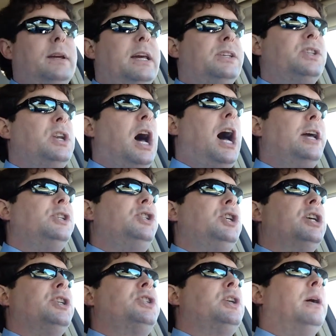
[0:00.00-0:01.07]
It's not
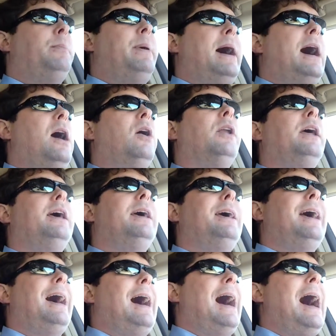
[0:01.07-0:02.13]
just about
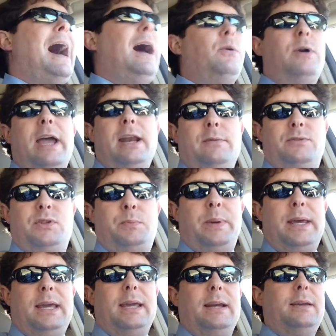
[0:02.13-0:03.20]
a high rate of
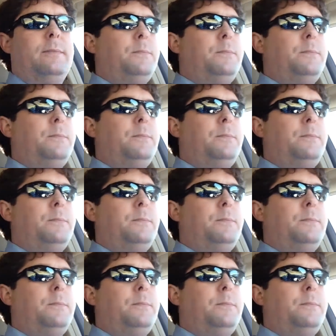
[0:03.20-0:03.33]
speed.